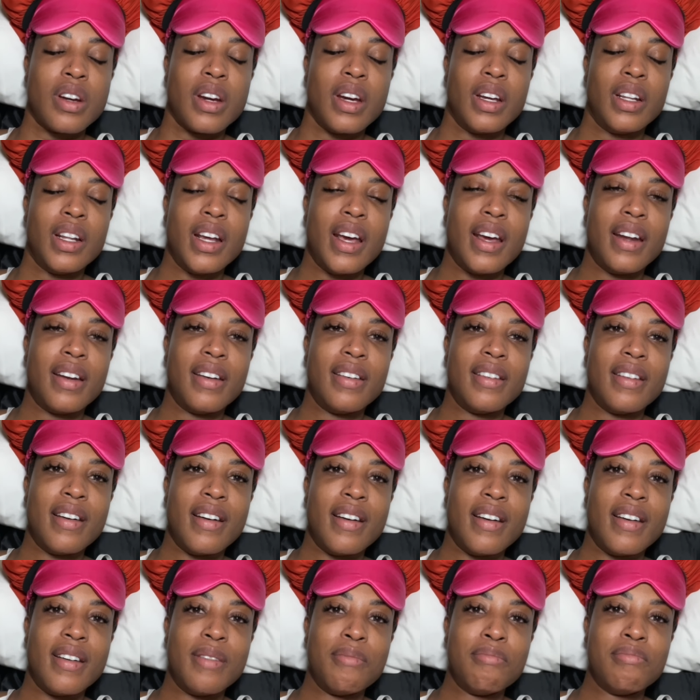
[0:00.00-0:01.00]
And then,
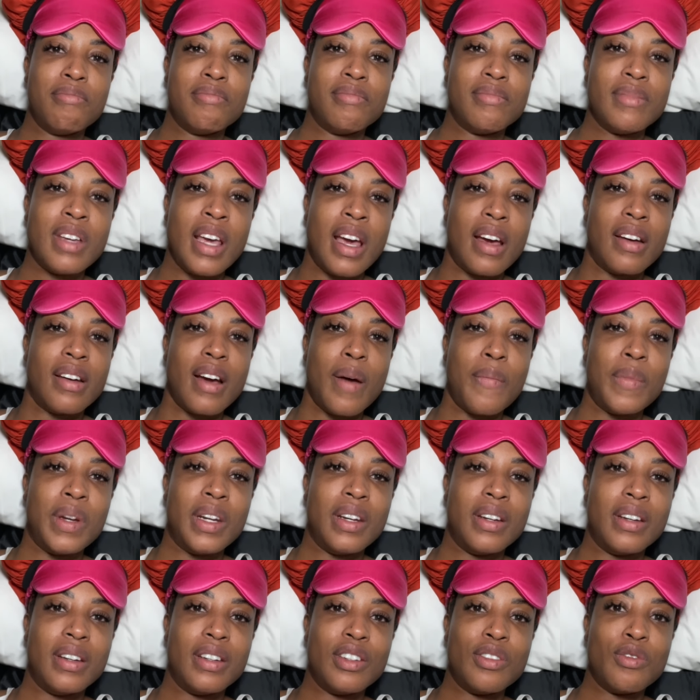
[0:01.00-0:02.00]
um, yeah, I'm going
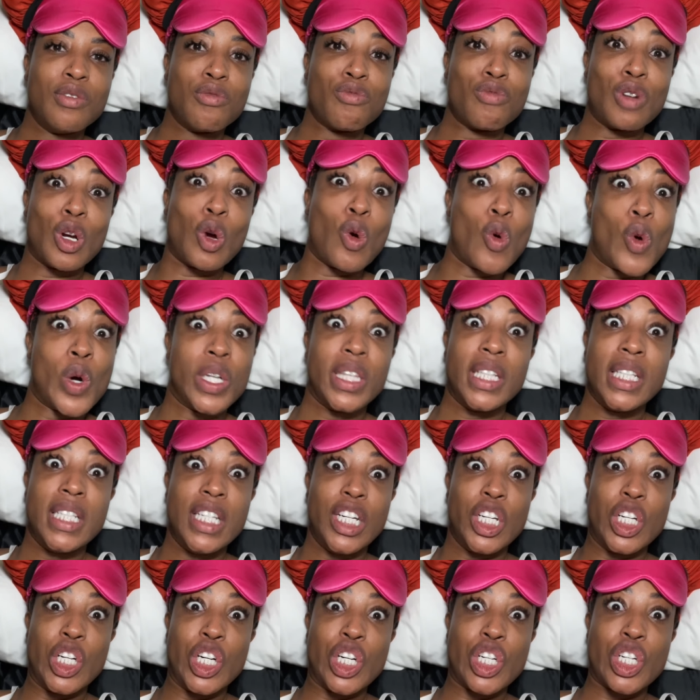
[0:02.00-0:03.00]
to record the
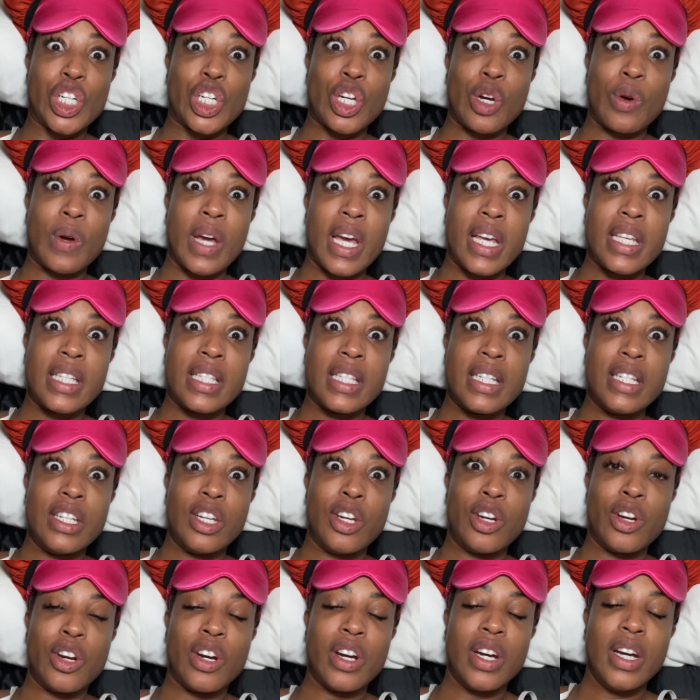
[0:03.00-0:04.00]
dinner, showcase the
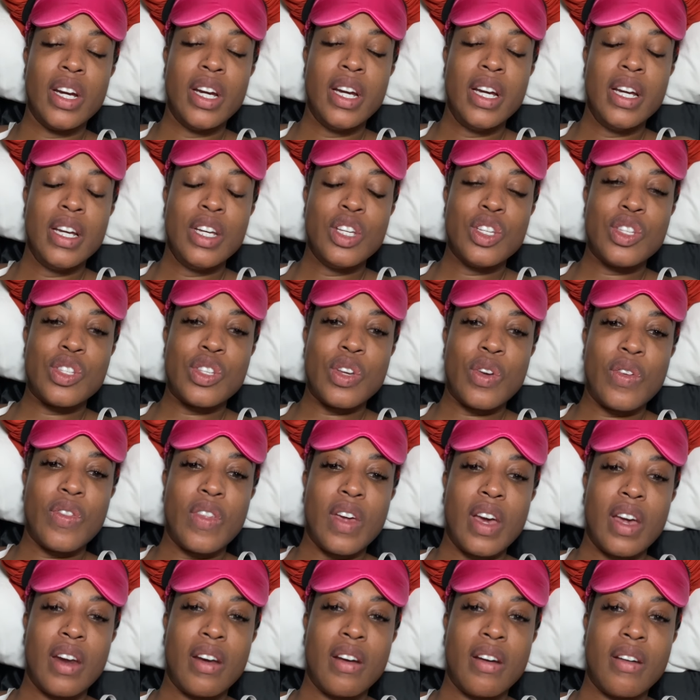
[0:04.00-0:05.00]
dinner so
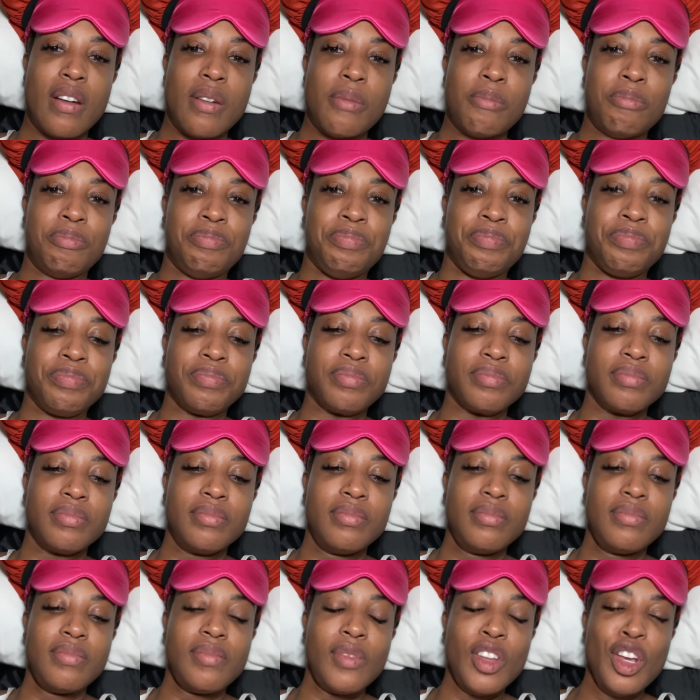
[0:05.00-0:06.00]
that, um,
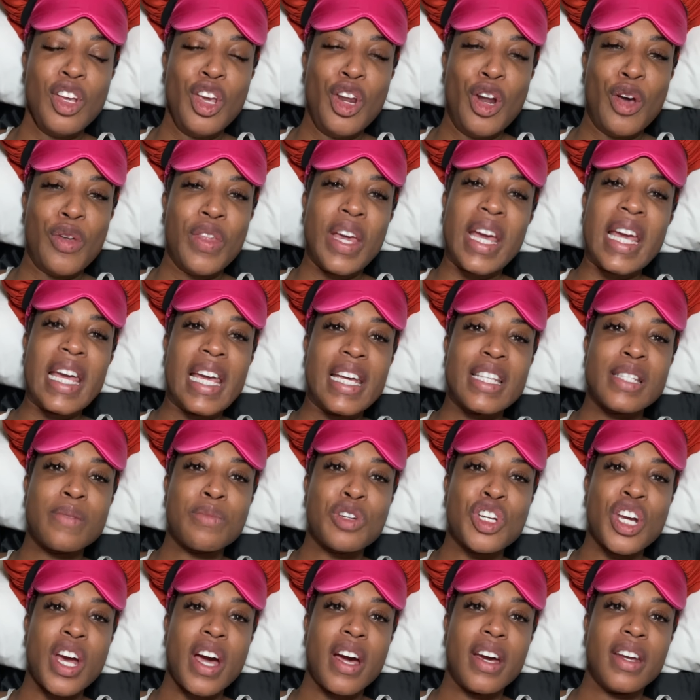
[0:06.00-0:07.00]
you know, they can get some
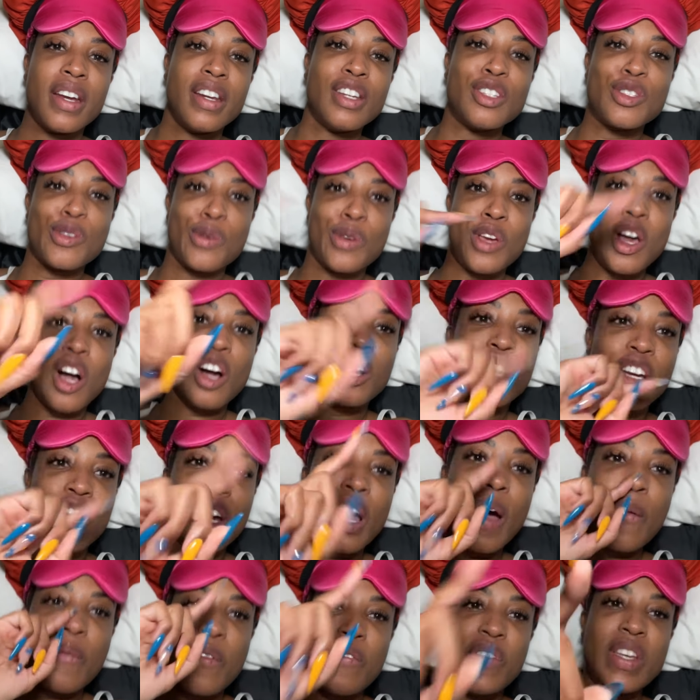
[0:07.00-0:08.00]
shine. And so y'all can
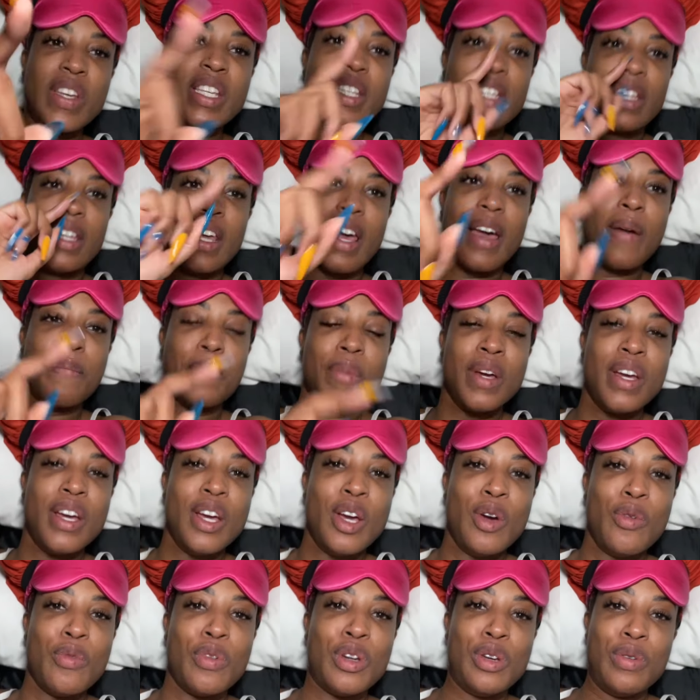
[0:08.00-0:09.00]
come and visit them
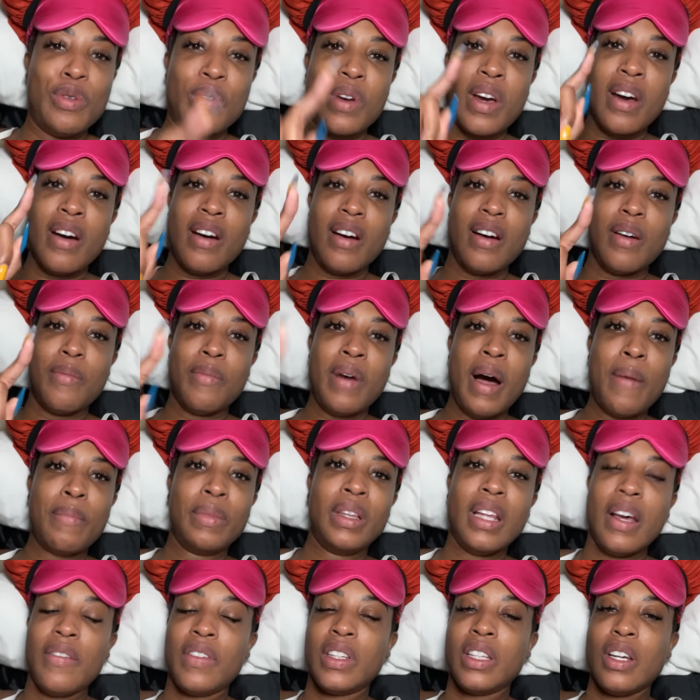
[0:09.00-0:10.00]
when you come.
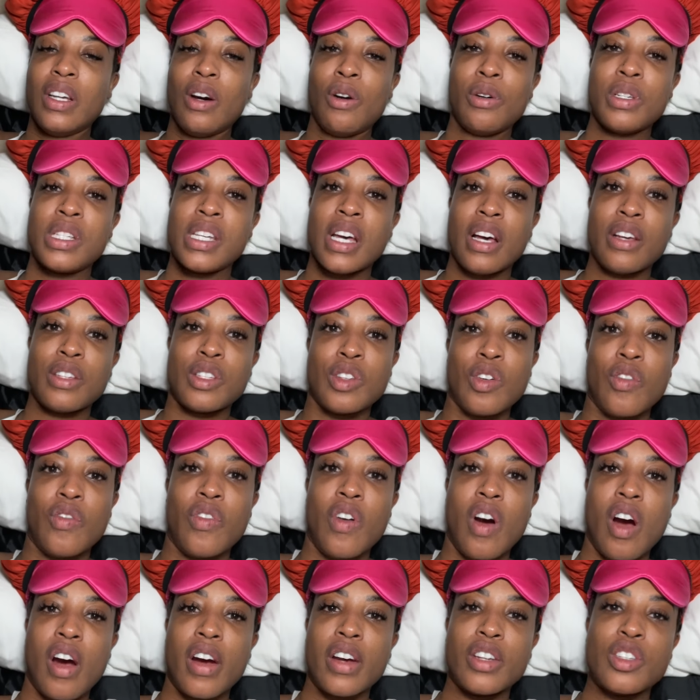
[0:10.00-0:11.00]
I'm loving the hotel so
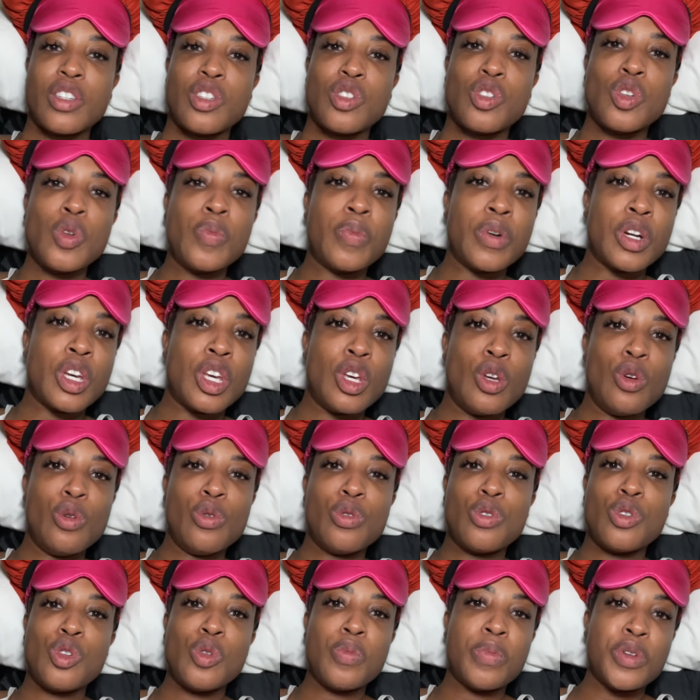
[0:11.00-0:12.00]
far. It's super
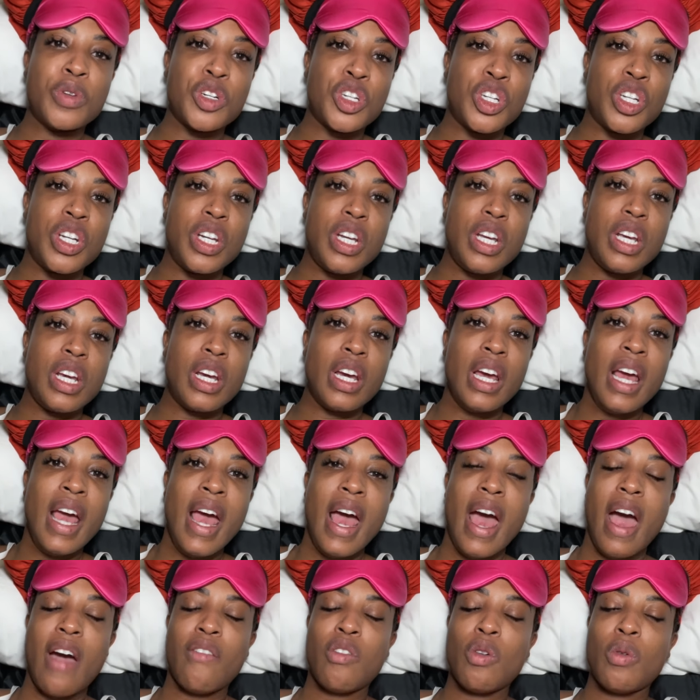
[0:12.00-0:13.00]
cute, super chic.
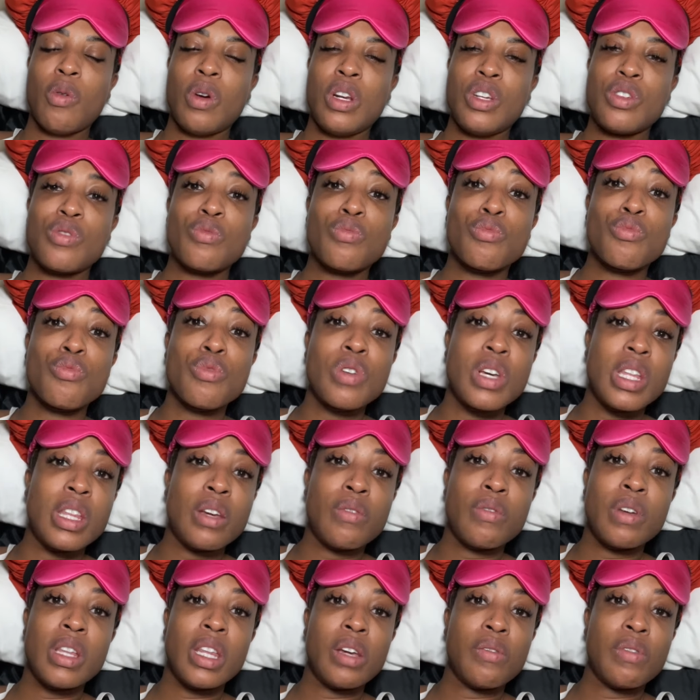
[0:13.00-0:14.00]
Everyone is really,
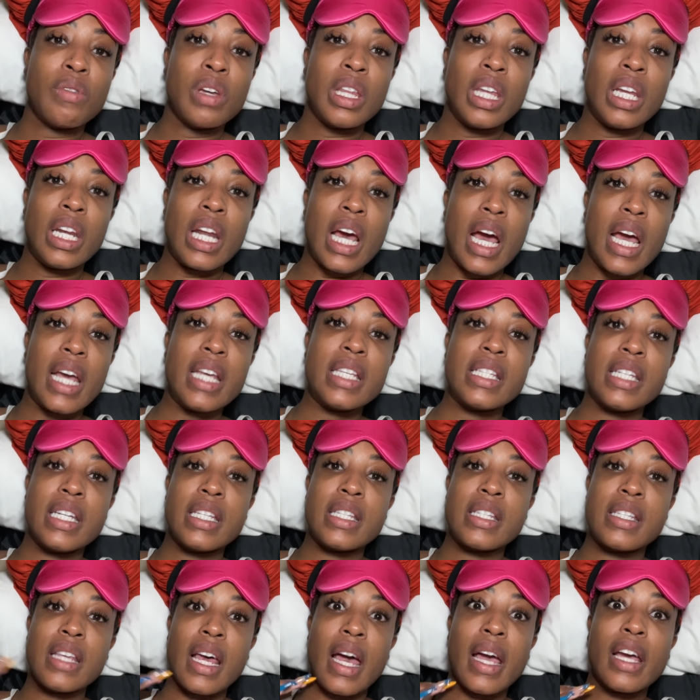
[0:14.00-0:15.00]
really, really nice.
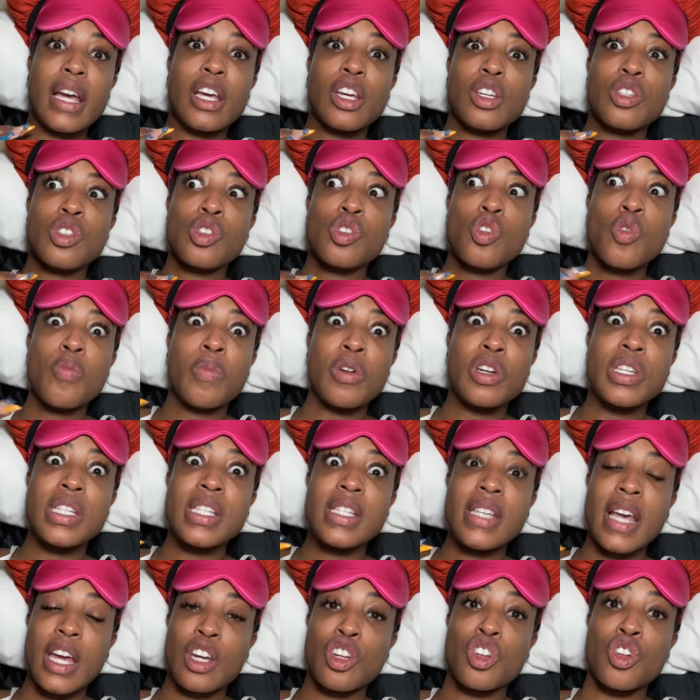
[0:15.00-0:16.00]
It's like super
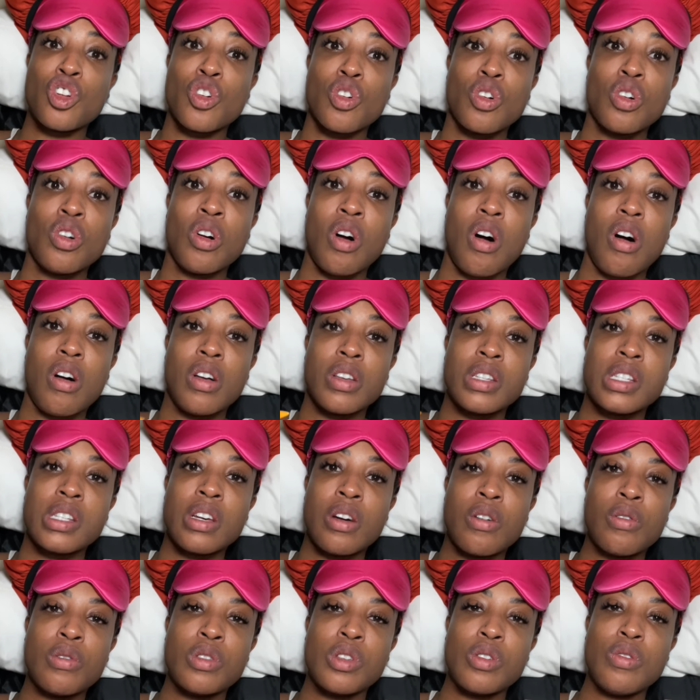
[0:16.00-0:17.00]
central
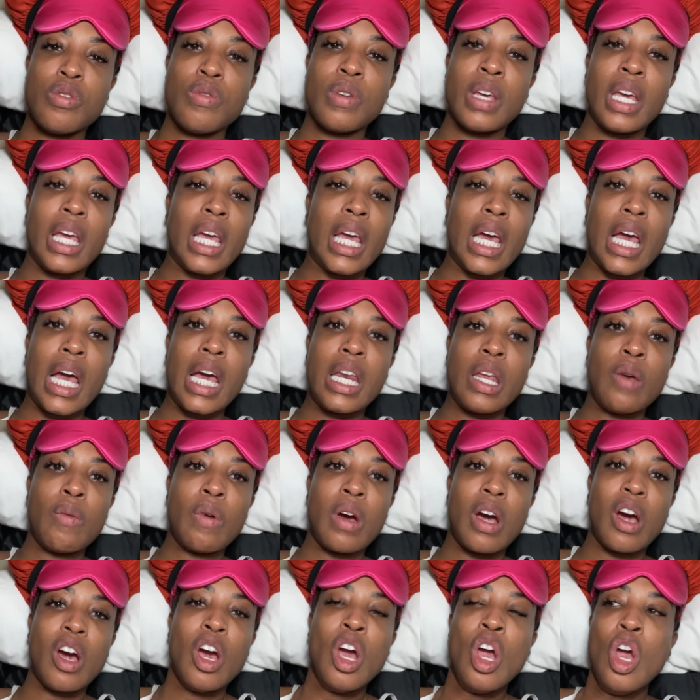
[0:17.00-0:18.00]
also, so you can get
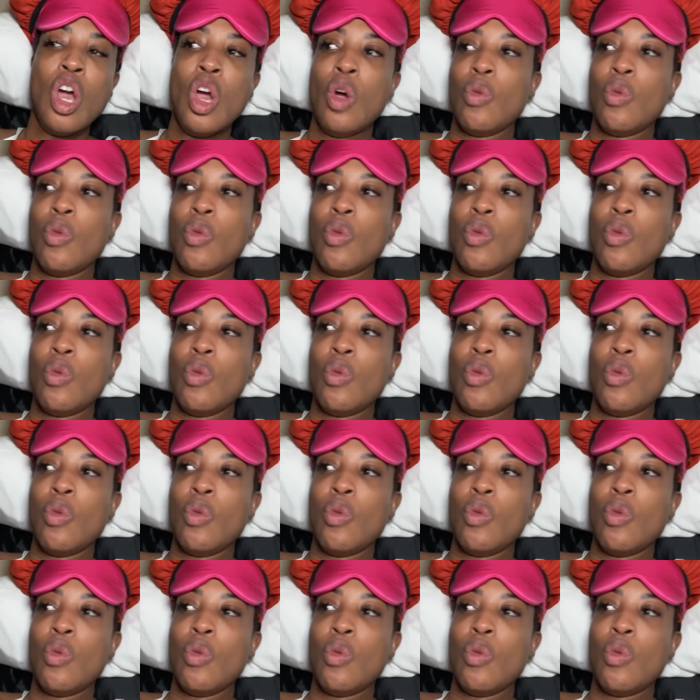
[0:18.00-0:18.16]
anywhere.